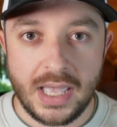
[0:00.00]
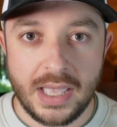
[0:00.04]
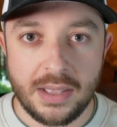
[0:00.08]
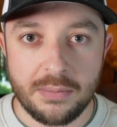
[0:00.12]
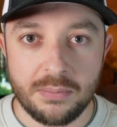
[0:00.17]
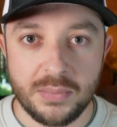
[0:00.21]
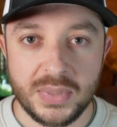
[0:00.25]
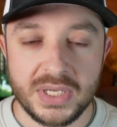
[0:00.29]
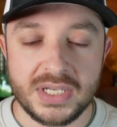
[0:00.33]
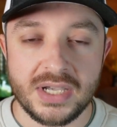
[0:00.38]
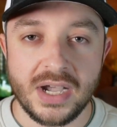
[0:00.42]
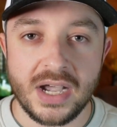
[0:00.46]

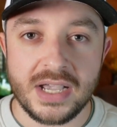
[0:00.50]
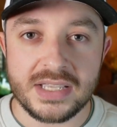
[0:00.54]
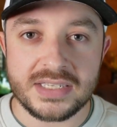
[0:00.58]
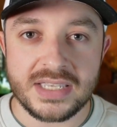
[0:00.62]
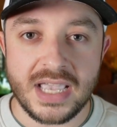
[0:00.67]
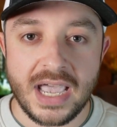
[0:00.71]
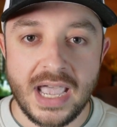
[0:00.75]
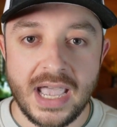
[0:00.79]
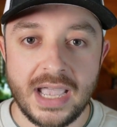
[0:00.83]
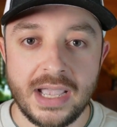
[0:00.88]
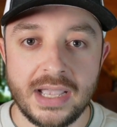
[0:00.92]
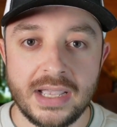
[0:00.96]
And because
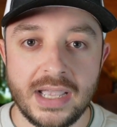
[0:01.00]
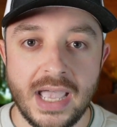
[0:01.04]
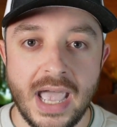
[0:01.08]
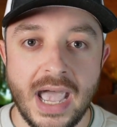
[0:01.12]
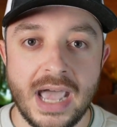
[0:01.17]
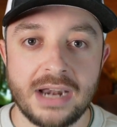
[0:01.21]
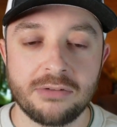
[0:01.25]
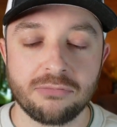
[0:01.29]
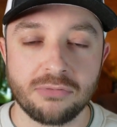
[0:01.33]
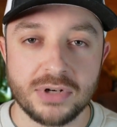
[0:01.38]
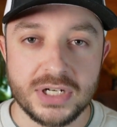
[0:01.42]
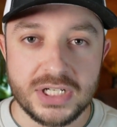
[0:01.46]
I
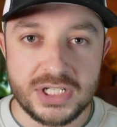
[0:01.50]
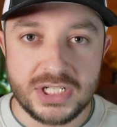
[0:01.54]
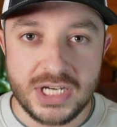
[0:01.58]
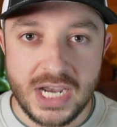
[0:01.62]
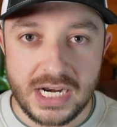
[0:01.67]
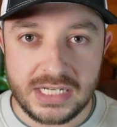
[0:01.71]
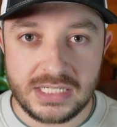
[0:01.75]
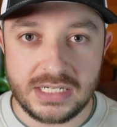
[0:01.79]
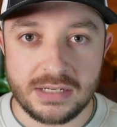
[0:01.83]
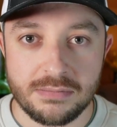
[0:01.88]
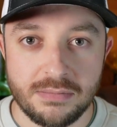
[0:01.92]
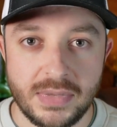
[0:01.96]
had
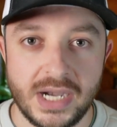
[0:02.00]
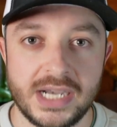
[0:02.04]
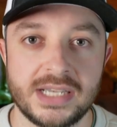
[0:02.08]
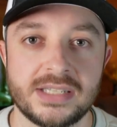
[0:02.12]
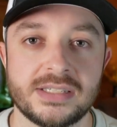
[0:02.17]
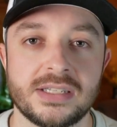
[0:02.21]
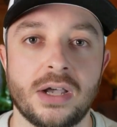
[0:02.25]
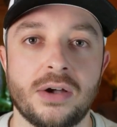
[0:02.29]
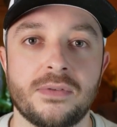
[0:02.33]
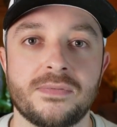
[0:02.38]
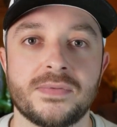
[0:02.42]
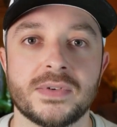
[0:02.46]
rejected
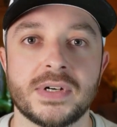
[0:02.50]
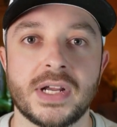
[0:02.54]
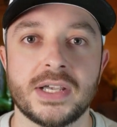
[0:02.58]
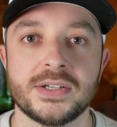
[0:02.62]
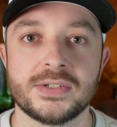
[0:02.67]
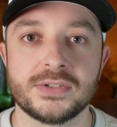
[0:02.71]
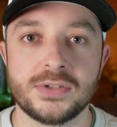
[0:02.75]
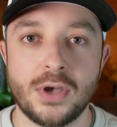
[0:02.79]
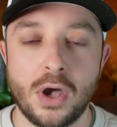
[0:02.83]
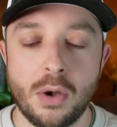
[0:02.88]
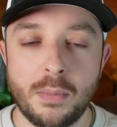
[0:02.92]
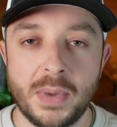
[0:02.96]
myself and I
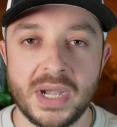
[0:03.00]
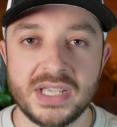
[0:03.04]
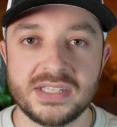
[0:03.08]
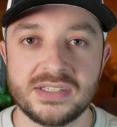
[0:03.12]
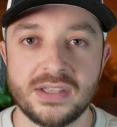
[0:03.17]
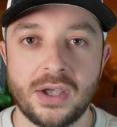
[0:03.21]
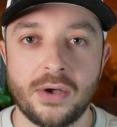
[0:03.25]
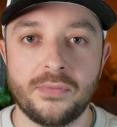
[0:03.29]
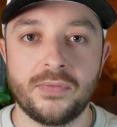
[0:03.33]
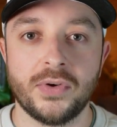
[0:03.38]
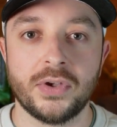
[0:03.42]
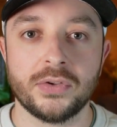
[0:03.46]
saw
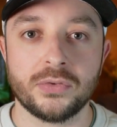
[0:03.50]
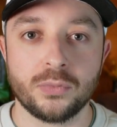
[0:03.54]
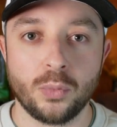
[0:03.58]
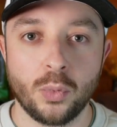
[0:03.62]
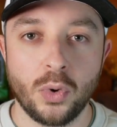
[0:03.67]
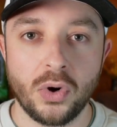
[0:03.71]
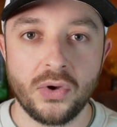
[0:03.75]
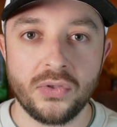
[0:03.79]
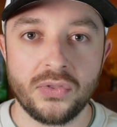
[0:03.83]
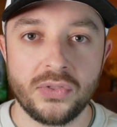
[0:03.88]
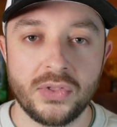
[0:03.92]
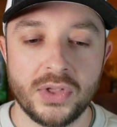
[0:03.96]
myself as
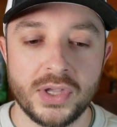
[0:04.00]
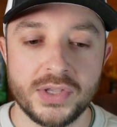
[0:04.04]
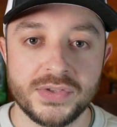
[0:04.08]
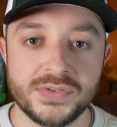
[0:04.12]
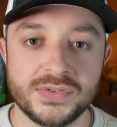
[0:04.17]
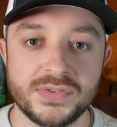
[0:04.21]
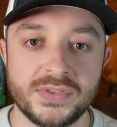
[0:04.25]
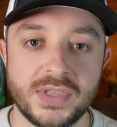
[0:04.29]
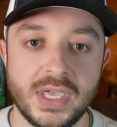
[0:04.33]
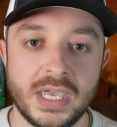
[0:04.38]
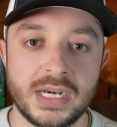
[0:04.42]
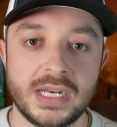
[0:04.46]

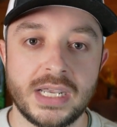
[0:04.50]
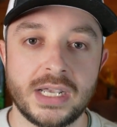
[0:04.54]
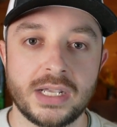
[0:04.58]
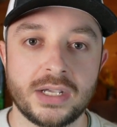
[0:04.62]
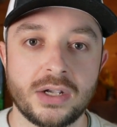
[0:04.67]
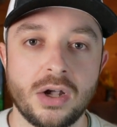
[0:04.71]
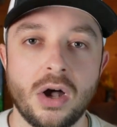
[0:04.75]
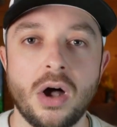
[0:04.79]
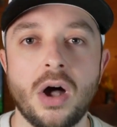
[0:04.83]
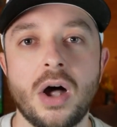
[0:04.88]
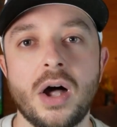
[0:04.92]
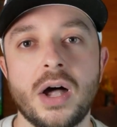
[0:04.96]
worthless, then
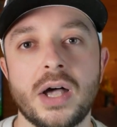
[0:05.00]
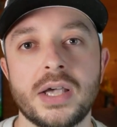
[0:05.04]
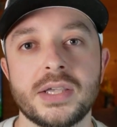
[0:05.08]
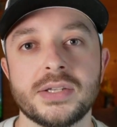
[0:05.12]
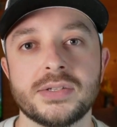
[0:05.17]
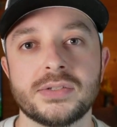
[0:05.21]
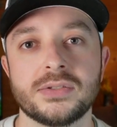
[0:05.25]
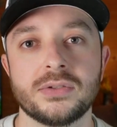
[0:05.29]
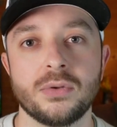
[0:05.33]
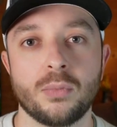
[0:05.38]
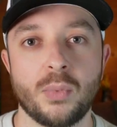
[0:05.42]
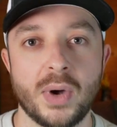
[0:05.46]
it
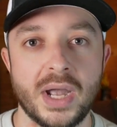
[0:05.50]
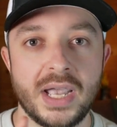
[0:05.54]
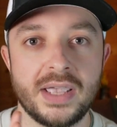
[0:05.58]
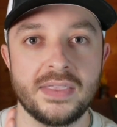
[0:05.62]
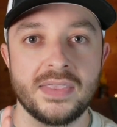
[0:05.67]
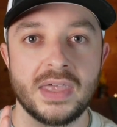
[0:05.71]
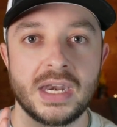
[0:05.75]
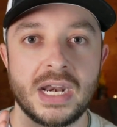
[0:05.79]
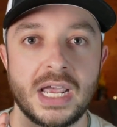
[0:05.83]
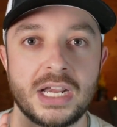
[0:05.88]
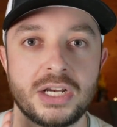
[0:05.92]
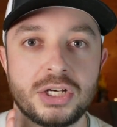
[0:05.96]
caused the way
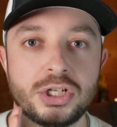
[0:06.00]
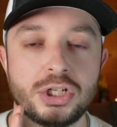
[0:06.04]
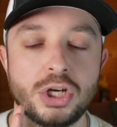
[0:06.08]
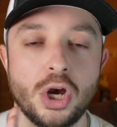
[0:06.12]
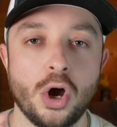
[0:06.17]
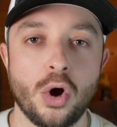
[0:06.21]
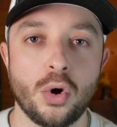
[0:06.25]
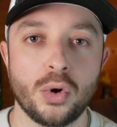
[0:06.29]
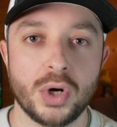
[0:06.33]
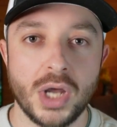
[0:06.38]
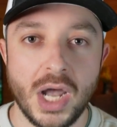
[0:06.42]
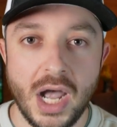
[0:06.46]
that I
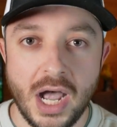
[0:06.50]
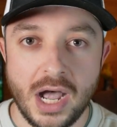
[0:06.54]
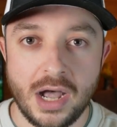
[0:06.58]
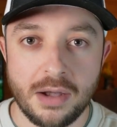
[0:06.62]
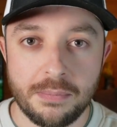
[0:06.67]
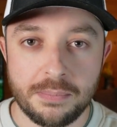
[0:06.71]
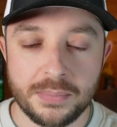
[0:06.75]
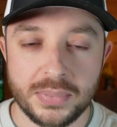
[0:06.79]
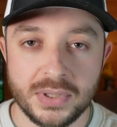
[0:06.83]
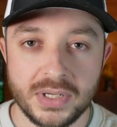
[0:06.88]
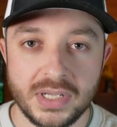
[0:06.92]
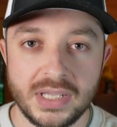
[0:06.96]
showed
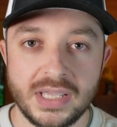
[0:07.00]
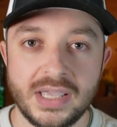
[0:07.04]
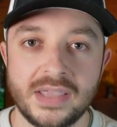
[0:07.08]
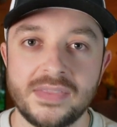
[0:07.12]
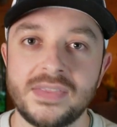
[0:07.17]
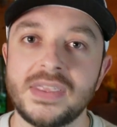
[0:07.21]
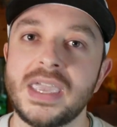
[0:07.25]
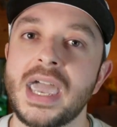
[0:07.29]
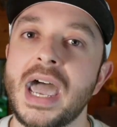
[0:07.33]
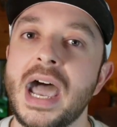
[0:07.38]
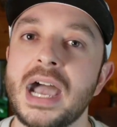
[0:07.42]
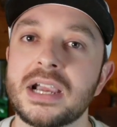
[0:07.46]
up
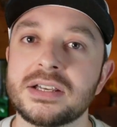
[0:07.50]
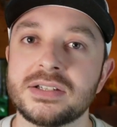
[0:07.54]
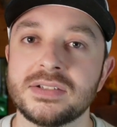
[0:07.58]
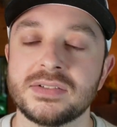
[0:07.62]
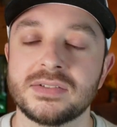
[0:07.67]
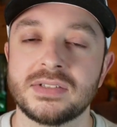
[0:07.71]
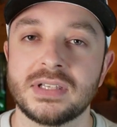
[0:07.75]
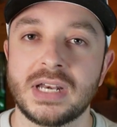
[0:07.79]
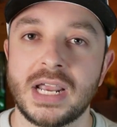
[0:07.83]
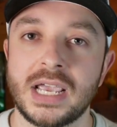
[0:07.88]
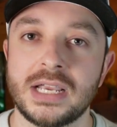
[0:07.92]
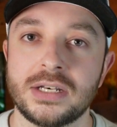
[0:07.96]
and the
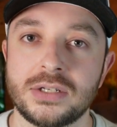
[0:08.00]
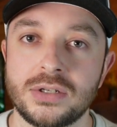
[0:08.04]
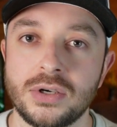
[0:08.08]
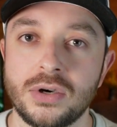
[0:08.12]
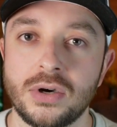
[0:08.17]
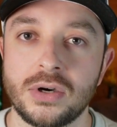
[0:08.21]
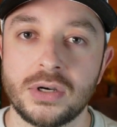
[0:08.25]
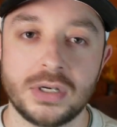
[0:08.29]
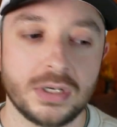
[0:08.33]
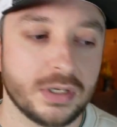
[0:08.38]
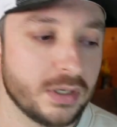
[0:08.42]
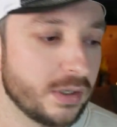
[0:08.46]
actions that I
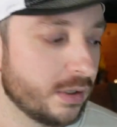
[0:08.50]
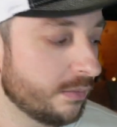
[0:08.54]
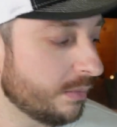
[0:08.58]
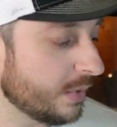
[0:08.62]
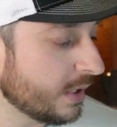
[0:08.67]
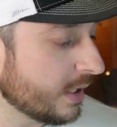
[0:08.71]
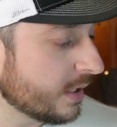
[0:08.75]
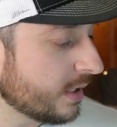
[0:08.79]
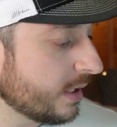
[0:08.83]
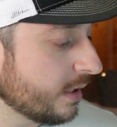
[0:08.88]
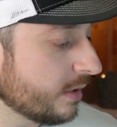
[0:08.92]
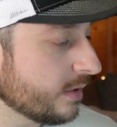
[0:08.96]
took.
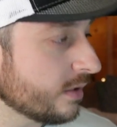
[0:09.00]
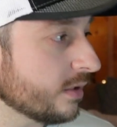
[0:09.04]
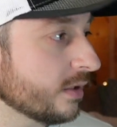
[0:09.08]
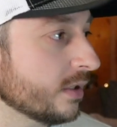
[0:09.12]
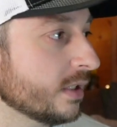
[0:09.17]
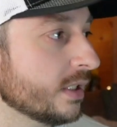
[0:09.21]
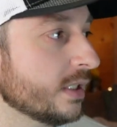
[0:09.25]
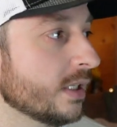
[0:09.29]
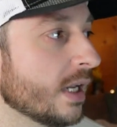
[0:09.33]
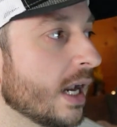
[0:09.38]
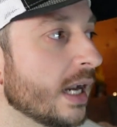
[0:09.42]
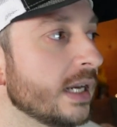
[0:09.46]
Because here's
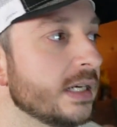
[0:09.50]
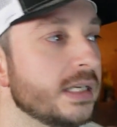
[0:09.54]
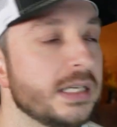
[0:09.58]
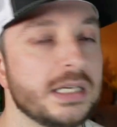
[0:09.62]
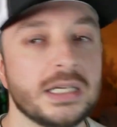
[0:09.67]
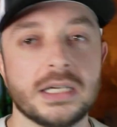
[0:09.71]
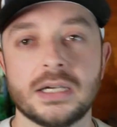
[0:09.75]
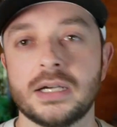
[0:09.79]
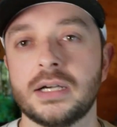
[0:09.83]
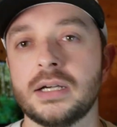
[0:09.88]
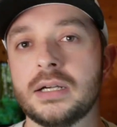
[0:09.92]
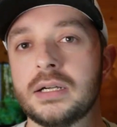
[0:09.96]
the
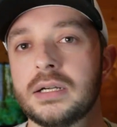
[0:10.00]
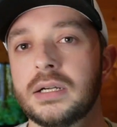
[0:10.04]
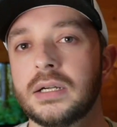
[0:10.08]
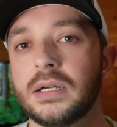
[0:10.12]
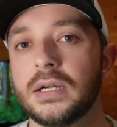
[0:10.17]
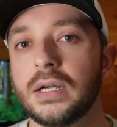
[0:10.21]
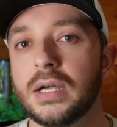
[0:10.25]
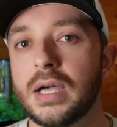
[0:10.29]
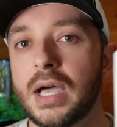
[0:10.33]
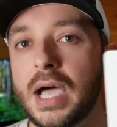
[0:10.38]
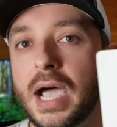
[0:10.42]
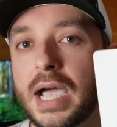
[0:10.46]
idea:
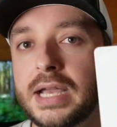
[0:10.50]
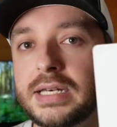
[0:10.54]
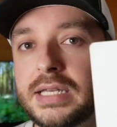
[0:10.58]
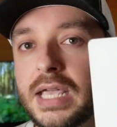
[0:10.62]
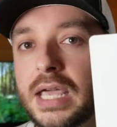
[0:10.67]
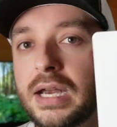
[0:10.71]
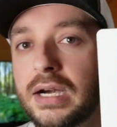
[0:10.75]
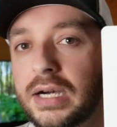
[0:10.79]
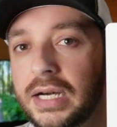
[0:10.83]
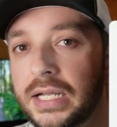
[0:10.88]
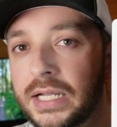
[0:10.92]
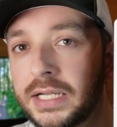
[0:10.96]

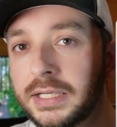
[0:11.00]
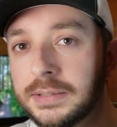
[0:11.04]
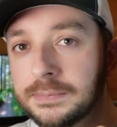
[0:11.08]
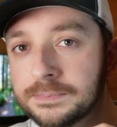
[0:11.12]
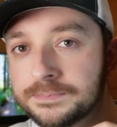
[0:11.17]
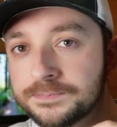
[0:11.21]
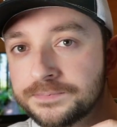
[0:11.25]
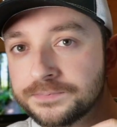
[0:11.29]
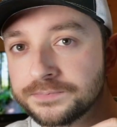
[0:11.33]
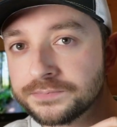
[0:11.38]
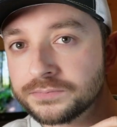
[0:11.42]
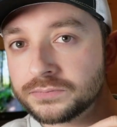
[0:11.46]

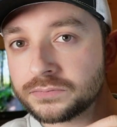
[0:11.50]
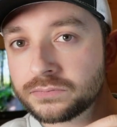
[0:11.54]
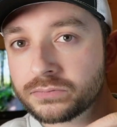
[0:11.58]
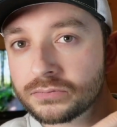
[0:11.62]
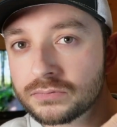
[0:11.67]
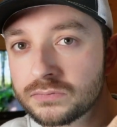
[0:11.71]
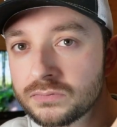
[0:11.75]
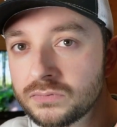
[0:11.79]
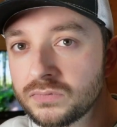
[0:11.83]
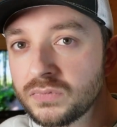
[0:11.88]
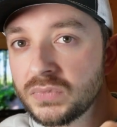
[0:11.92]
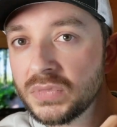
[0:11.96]
identity,
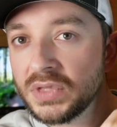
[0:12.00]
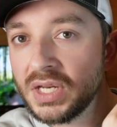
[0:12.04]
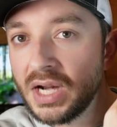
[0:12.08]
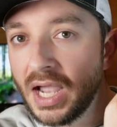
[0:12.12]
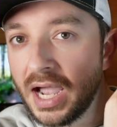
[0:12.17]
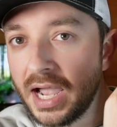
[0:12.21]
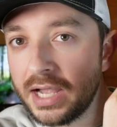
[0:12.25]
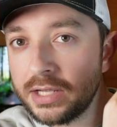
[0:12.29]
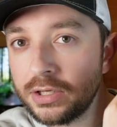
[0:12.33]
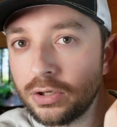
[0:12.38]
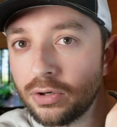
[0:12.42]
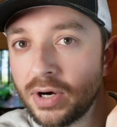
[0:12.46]

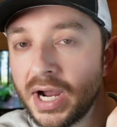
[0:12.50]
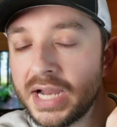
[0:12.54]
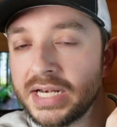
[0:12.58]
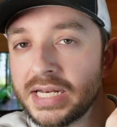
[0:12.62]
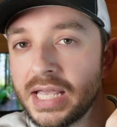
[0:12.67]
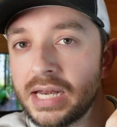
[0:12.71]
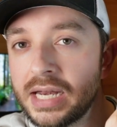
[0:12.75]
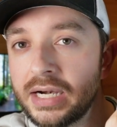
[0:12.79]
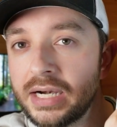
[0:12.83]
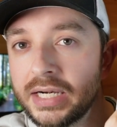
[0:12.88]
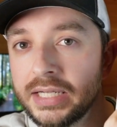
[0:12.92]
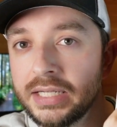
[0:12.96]

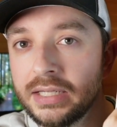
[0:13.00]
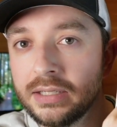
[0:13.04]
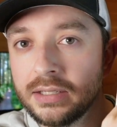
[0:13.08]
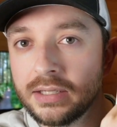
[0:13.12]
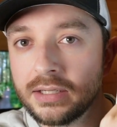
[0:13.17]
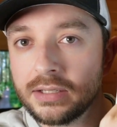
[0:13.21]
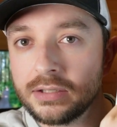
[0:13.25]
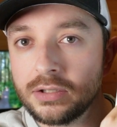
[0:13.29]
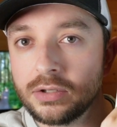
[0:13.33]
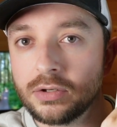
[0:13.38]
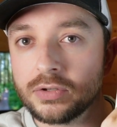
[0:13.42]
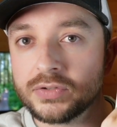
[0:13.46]

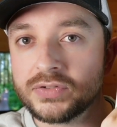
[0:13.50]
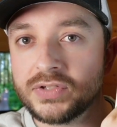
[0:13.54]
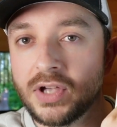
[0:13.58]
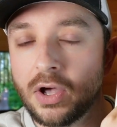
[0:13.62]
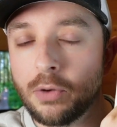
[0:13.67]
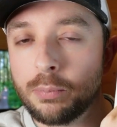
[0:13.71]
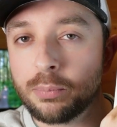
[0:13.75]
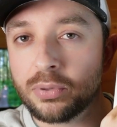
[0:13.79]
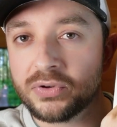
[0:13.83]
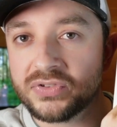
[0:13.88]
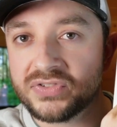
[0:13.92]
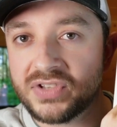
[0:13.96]
your
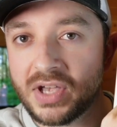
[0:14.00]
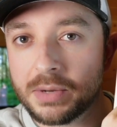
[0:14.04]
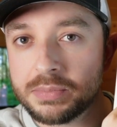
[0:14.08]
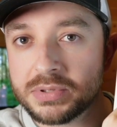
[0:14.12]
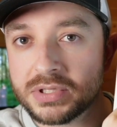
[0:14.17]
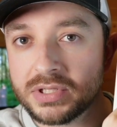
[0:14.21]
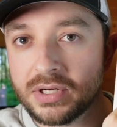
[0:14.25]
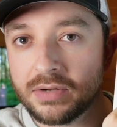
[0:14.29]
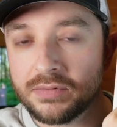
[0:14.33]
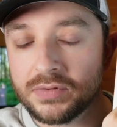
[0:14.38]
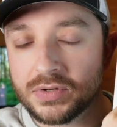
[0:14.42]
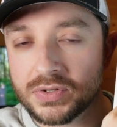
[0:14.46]
self
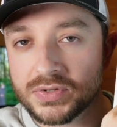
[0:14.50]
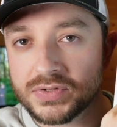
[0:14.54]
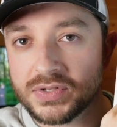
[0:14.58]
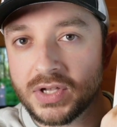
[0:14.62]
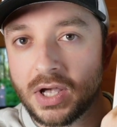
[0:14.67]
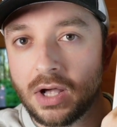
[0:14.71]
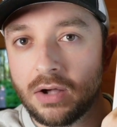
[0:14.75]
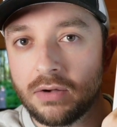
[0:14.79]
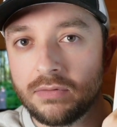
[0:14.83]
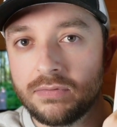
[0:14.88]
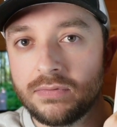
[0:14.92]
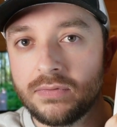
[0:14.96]
perception of
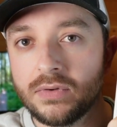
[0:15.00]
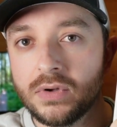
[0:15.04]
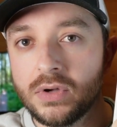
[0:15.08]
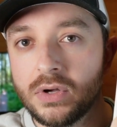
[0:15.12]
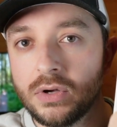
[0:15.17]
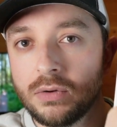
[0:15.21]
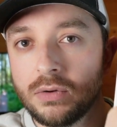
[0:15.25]
yourself